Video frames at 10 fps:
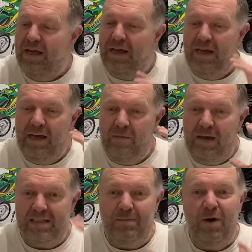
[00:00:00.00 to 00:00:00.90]

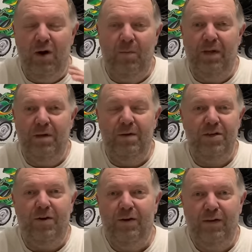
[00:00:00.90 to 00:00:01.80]
As I'm hoping the
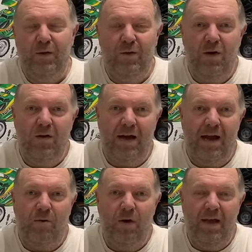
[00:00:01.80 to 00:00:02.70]
majority of you'll know
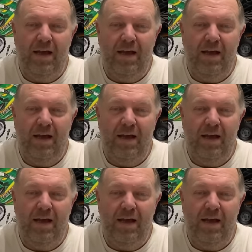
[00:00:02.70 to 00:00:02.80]
now,